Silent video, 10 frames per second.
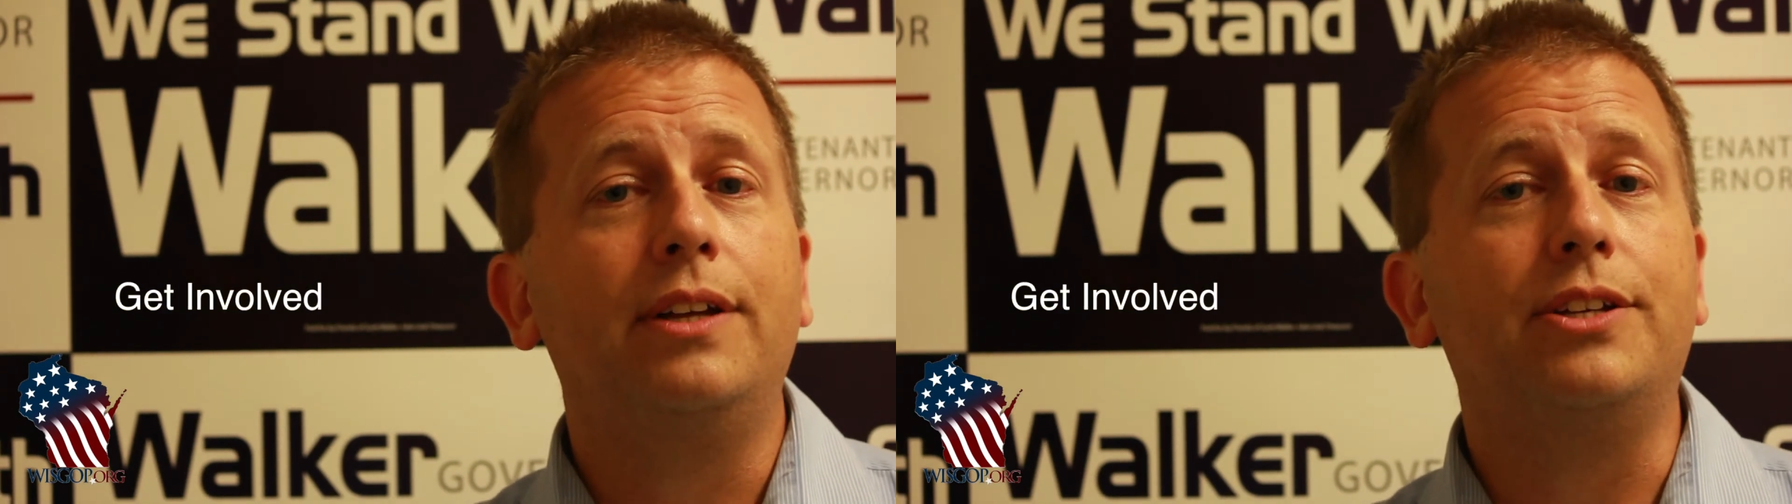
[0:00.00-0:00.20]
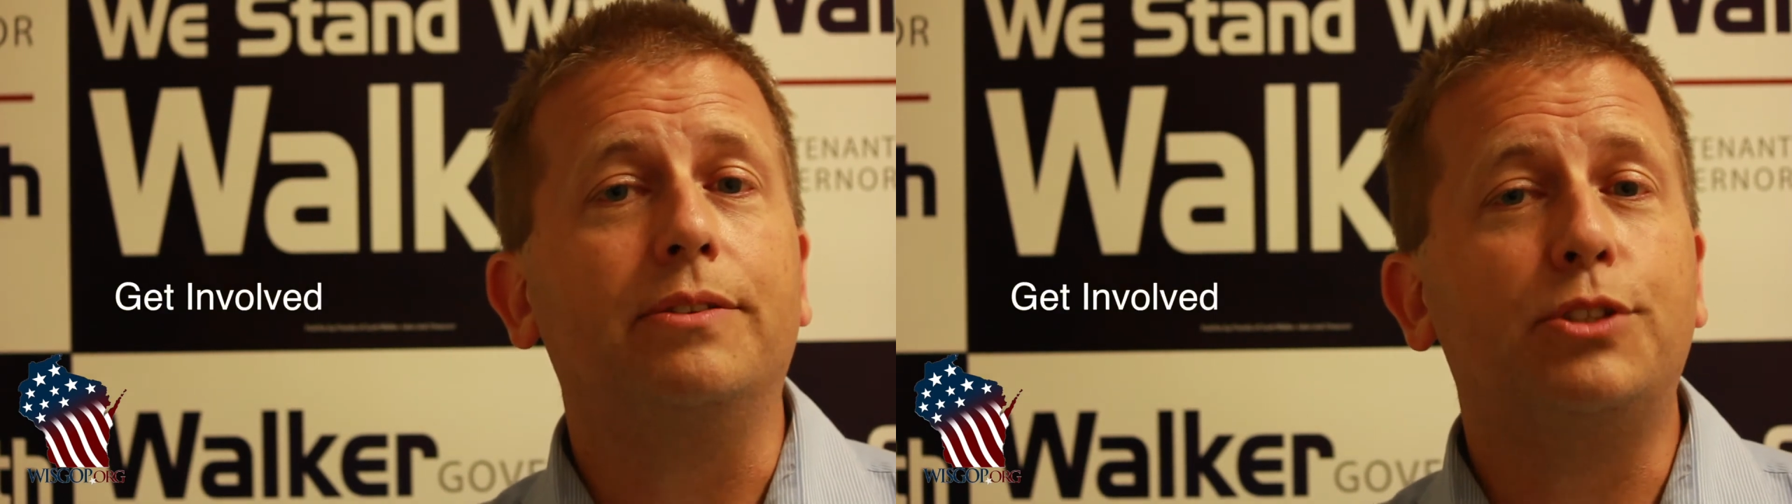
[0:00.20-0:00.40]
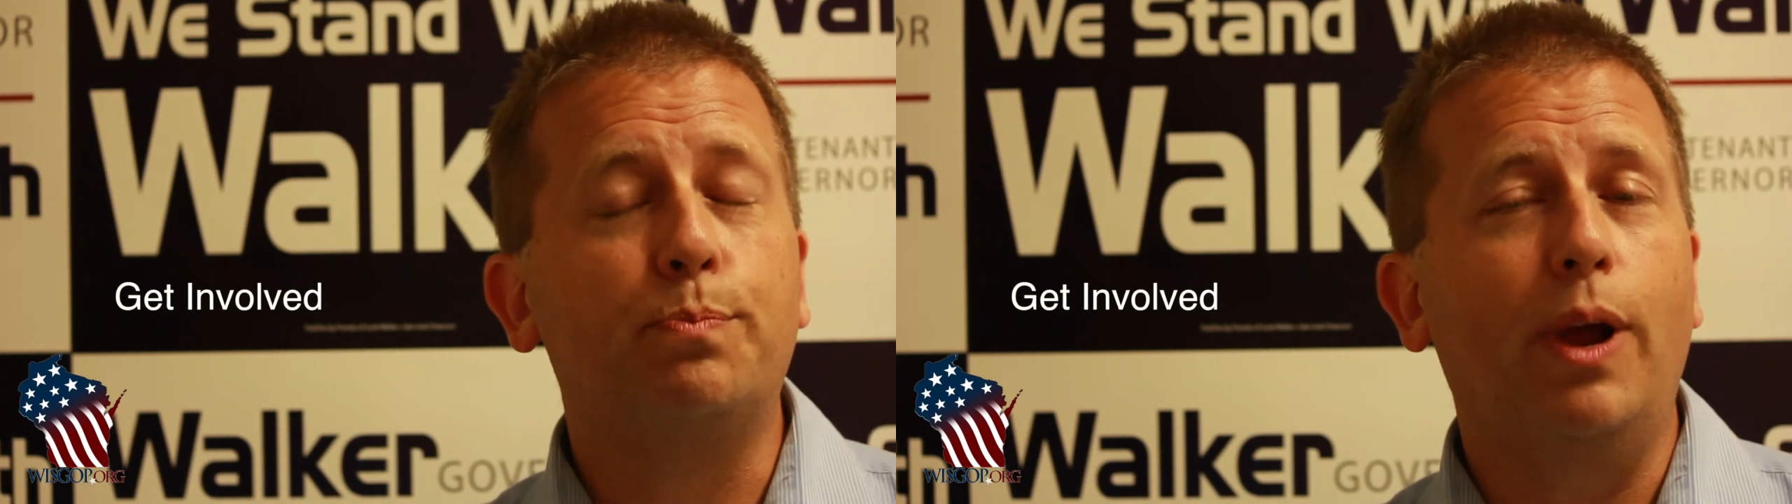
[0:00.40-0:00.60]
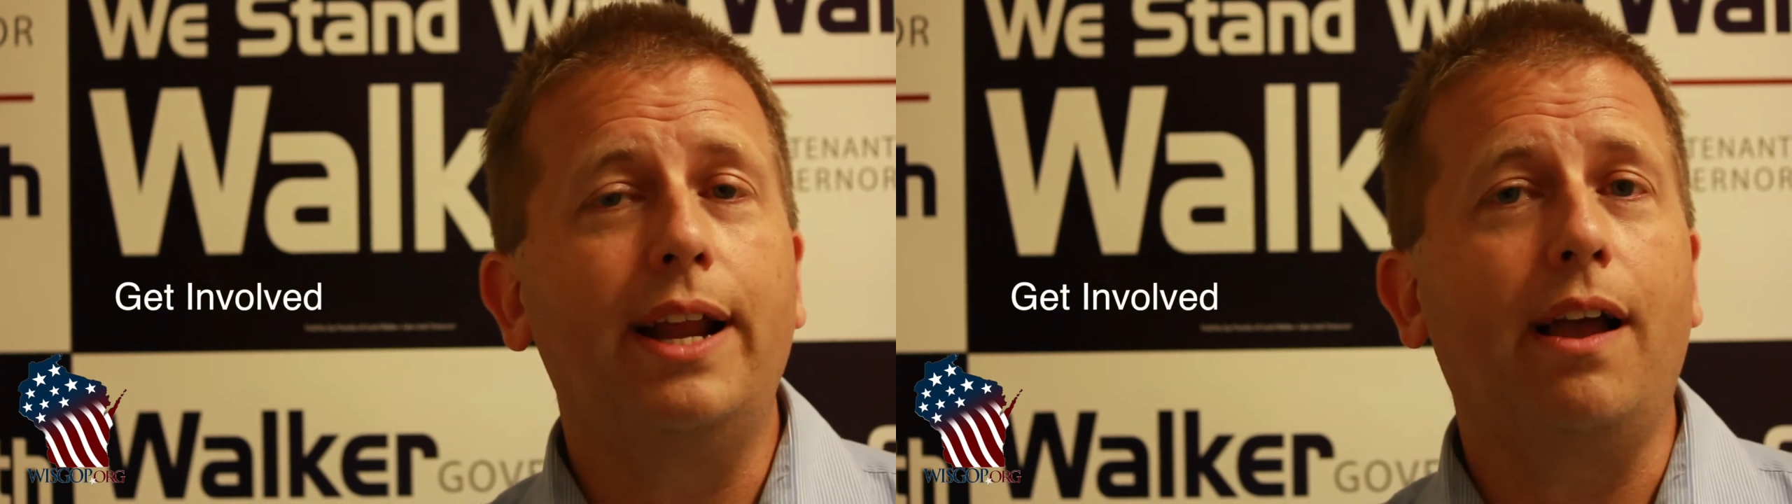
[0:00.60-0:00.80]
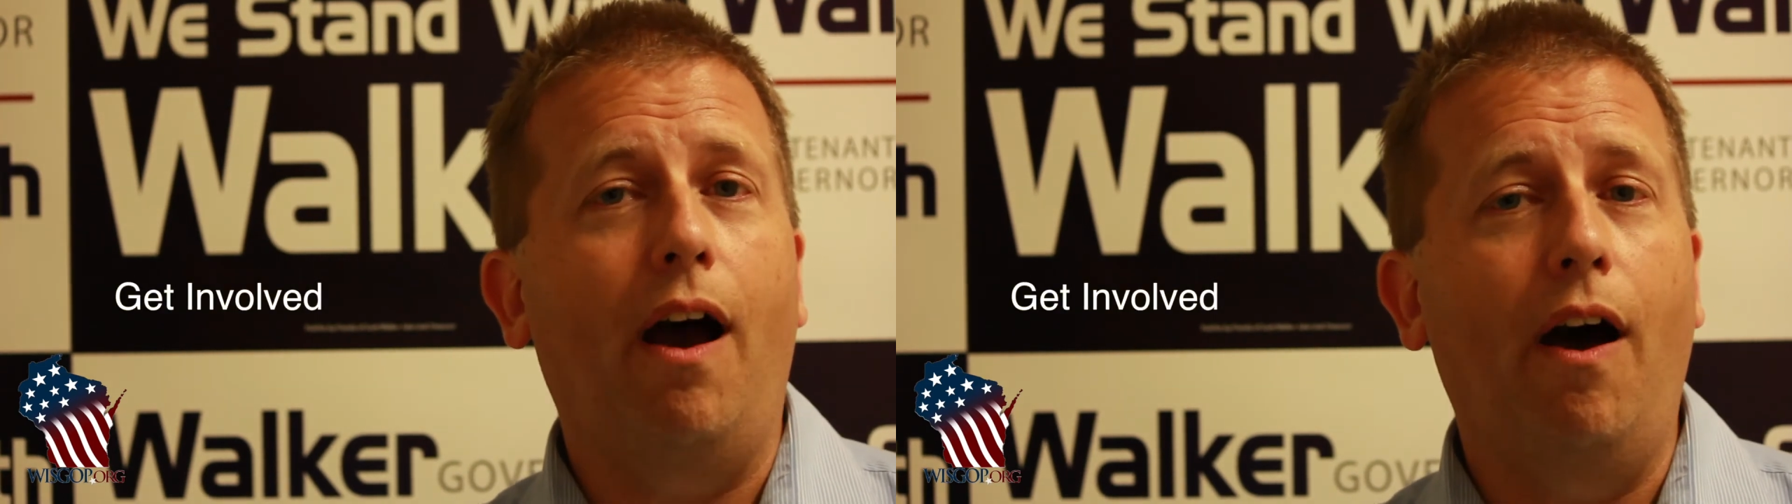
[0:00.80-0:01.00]
to
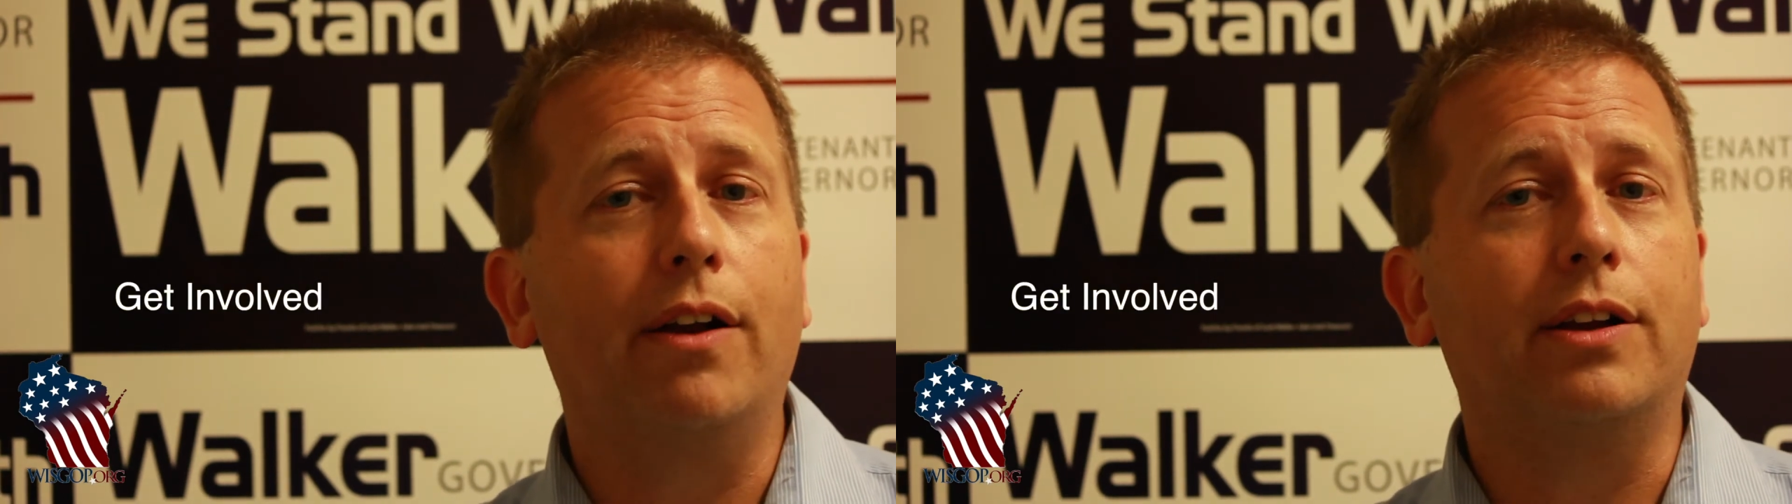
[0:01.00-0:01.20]
spreading our